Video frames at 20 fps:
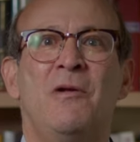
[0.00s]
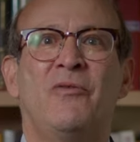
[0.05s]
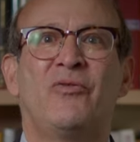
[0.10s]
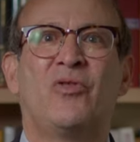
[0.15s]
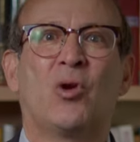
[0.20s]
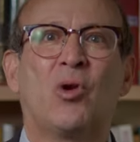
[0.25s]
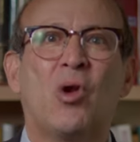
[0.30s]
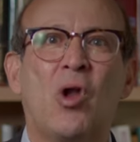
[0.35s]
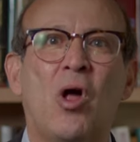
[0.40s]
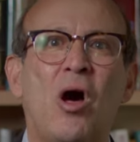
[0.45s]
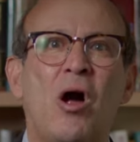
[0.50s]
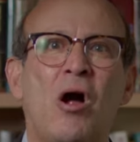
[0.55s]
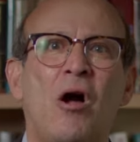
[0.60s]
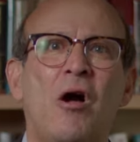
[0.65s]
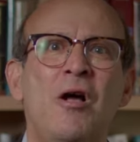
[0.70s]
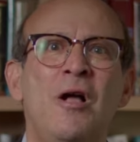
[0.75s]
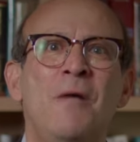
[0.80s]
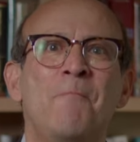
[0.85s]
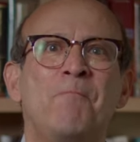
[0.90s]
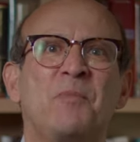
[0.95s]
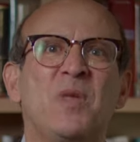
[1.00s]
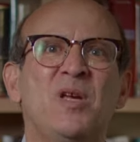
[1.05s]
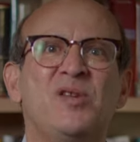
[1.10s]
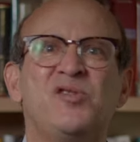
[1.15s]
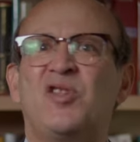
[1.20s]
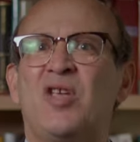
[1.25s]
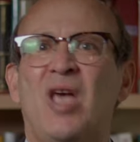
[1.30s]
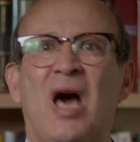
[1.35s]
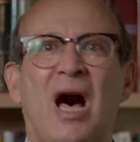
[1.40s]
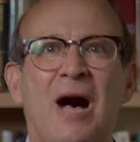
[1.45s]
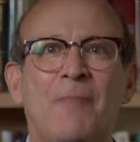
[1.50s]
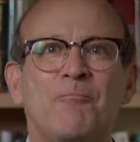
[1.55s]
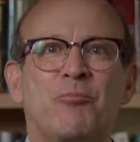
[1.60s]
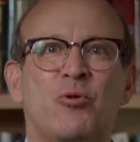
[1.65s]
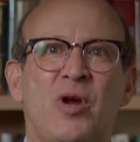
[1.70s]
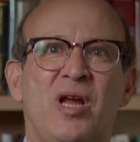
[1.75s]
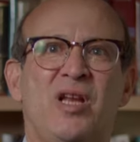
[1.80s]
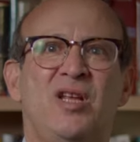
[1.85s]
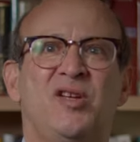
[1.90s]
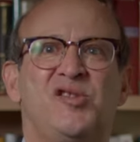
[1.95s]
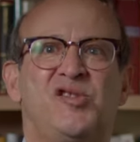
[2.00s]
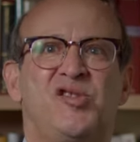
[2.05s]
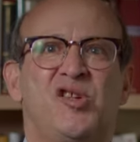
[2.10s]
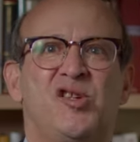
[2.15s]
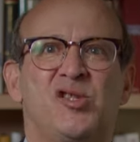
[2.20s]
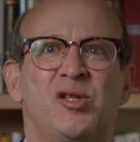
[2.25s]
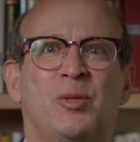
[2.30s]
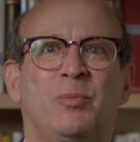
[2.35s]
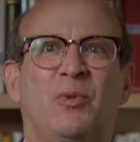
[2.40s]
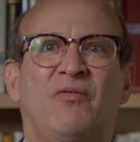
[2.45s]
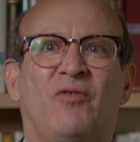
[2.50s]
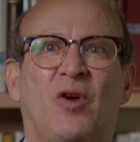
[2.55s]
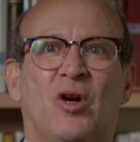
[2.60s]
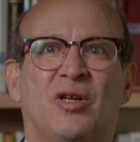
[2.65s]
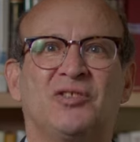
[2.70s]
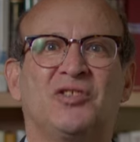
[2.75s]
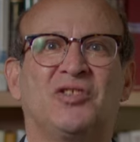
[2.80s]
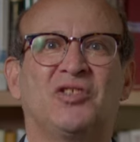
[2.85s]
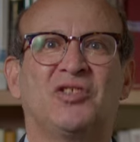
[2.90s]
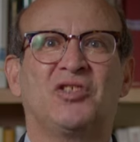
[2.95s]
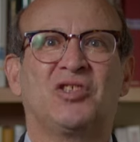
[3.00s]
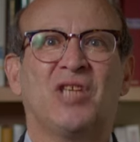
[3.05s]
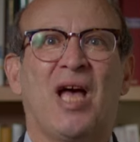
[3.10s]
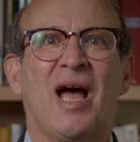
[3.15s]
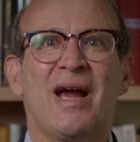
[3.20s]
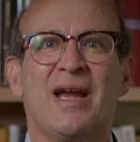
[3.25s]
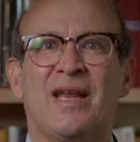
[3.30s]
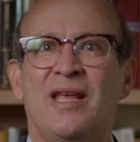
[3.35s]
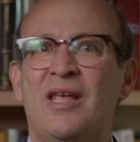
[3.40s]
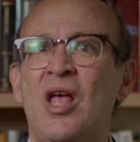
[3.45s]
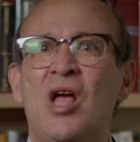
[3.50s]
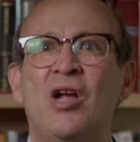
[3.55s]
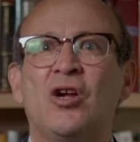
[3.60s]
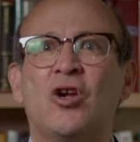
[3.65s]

The law is the operating system of our society.